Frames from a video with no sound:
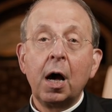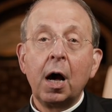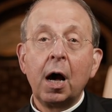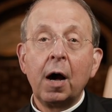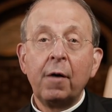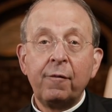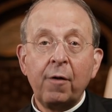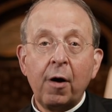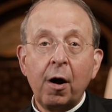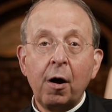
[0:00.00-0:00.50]

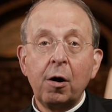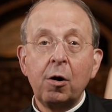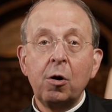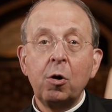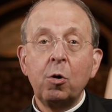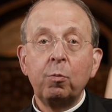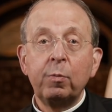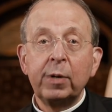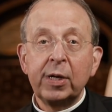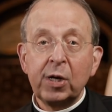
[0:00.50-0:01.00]
of our
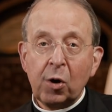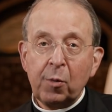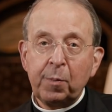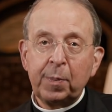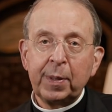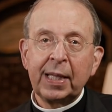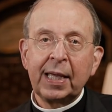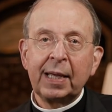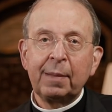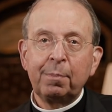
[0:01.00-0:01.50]

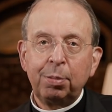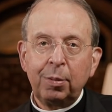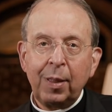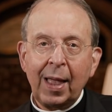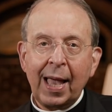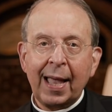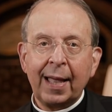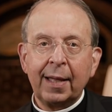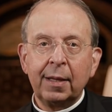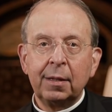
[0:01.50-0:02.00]
reopening
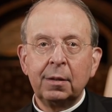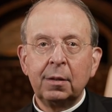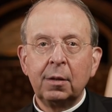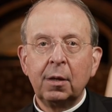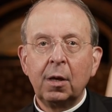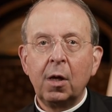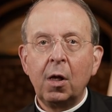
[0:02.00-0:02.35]
plan,